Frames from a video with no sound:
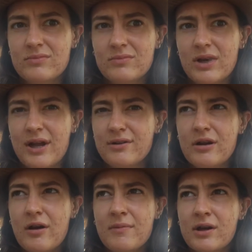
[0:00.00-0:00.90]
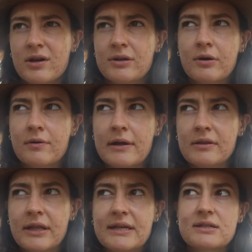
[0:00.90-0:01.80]
I don't know, I'm not gonna go around
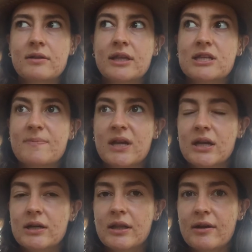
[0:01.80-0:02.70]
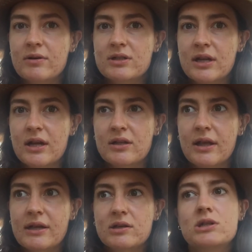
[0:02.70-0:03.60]
lazily speaking a language that I
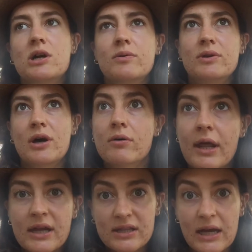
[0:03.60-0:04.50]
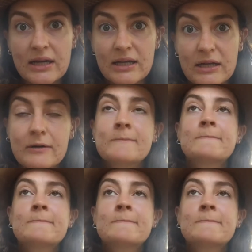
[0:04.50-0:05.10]
like don't know like that, you know.